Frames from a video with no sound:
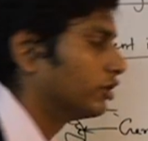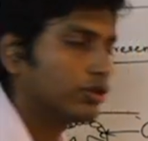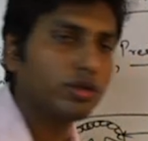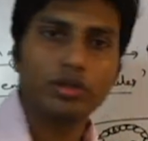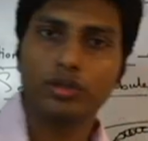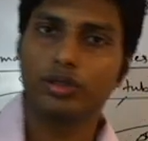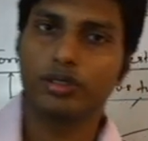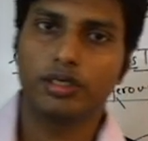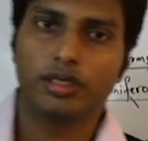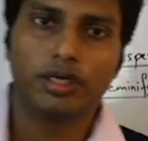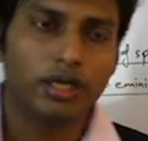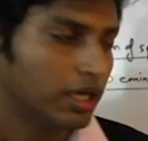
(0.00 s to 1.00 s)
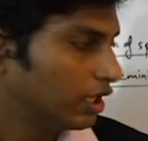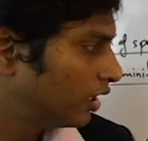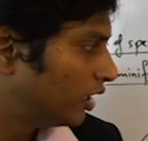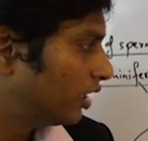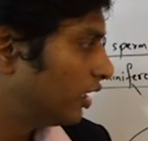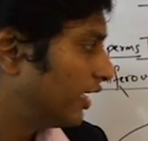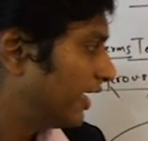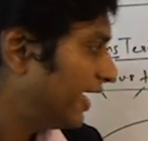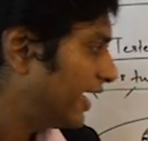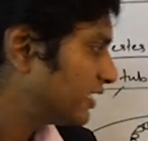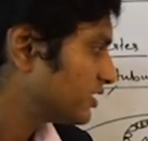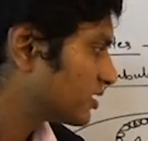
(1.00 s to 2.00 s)
So
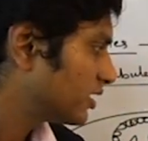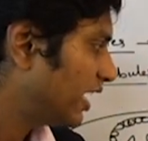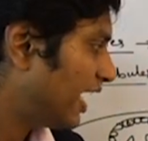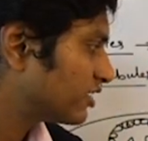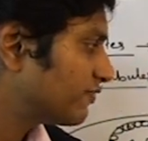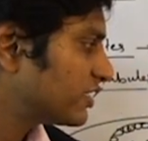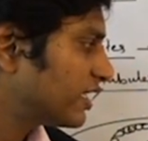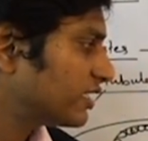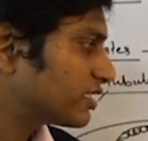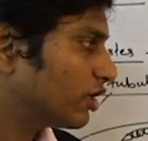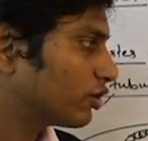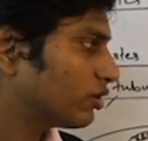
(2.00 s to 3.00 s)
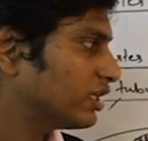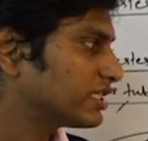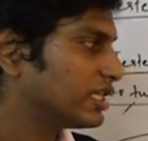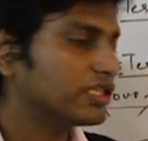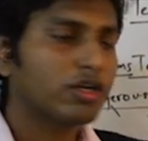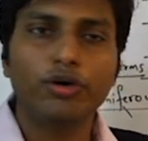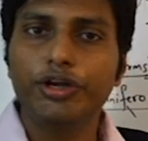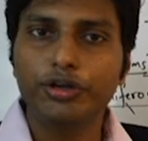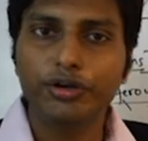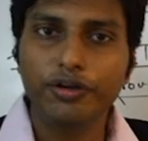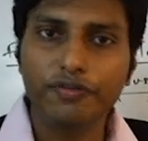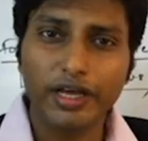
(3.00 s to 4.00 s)
hence, as we said, Sertoli cells are going
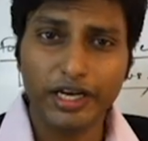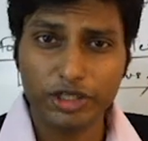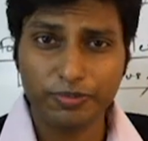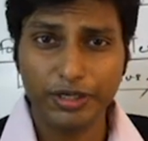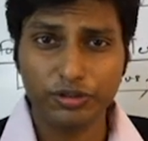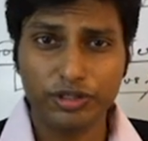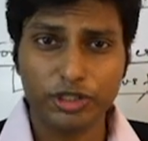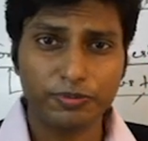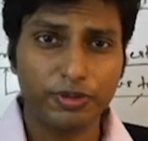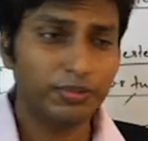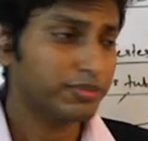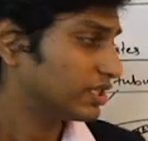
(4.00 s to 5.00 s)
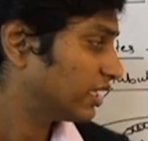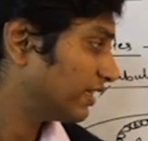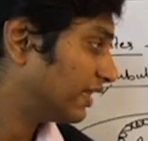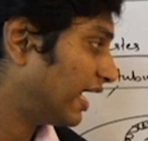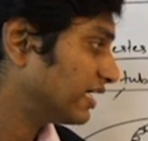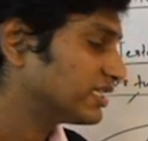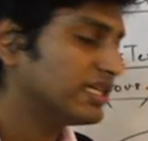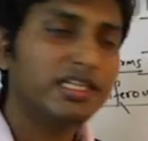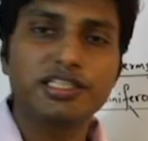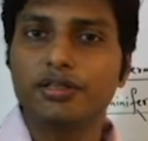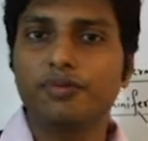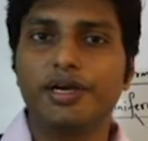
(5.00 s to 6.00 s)
to give nourishment to the sperms. That's the
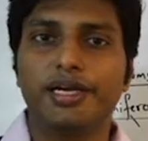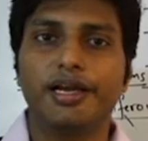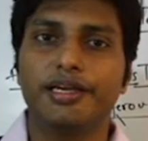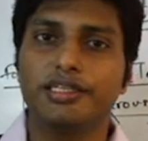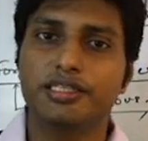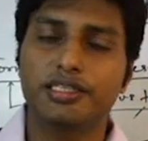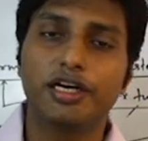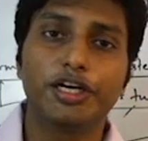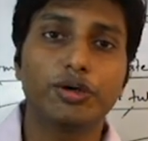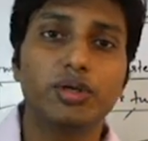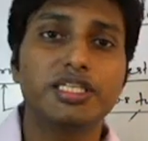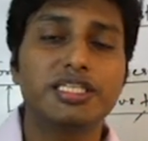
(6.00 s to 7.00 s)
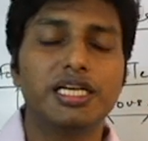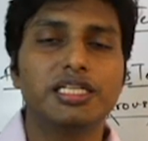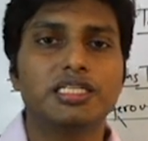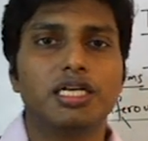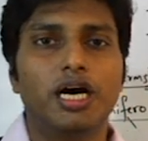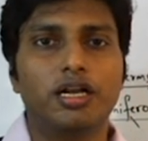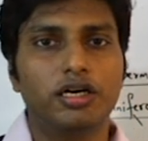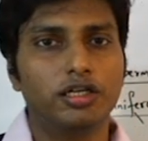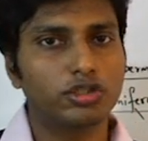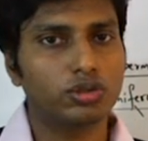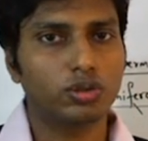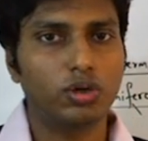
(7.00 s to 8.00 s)
reason why, guys, Sertoli cells are
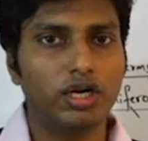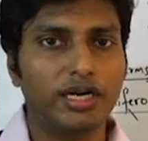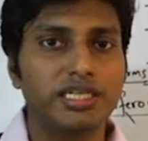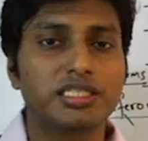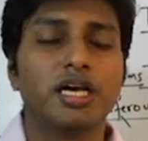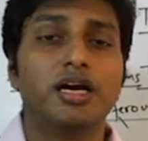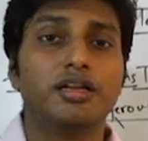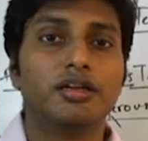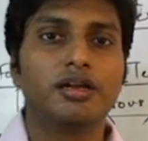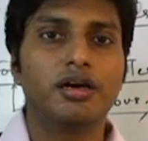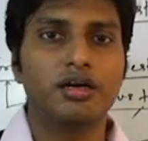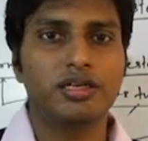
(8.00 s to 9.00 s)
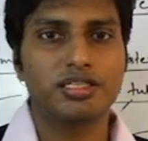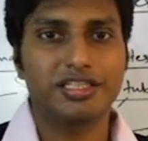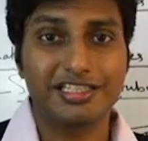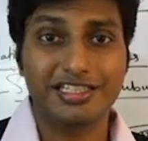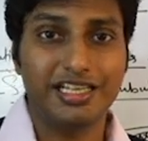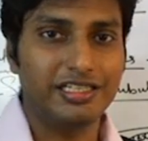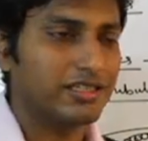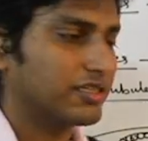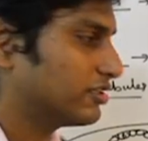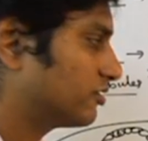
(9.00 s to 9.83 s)
also called as nurse cells.